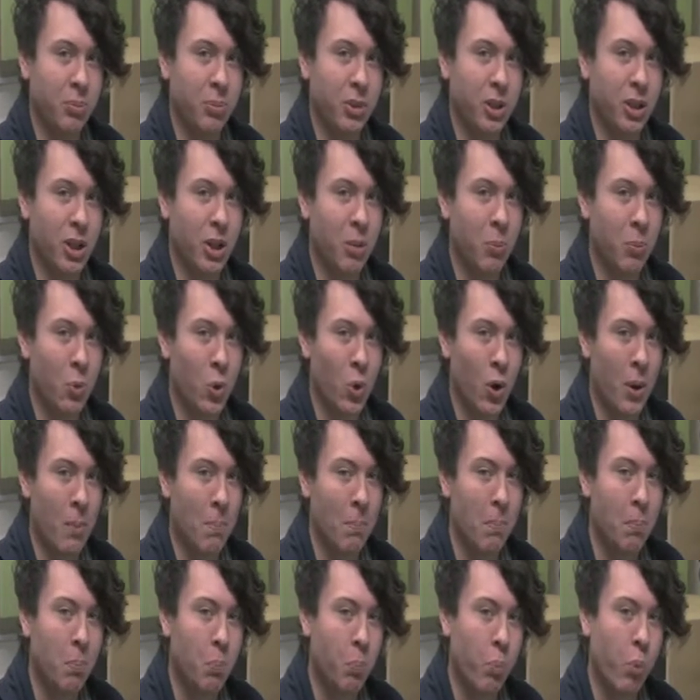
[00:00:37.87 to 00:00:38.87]
become quite
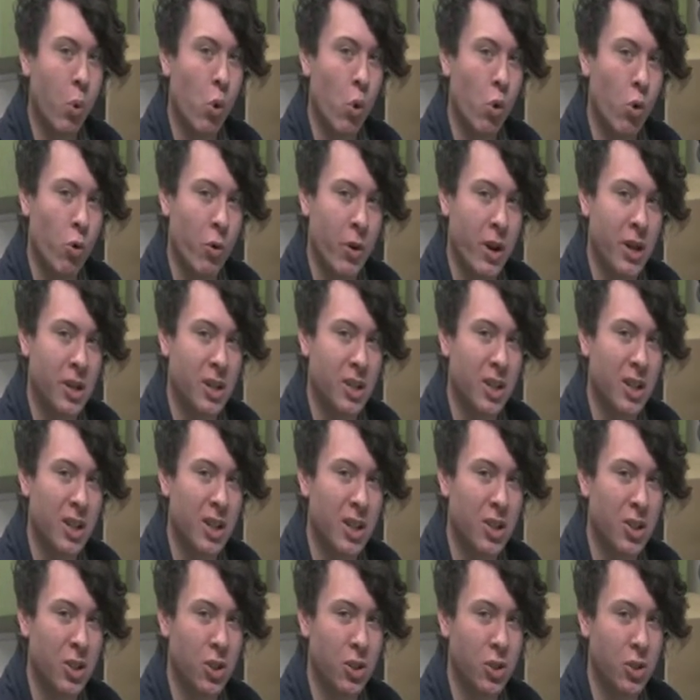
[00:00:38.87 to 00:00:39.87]
boring to
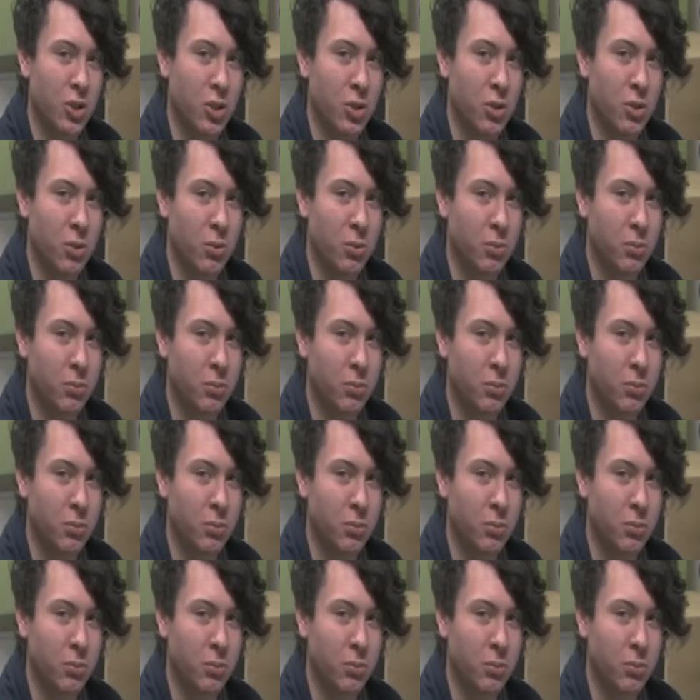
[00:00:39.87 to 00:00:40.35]
listen to.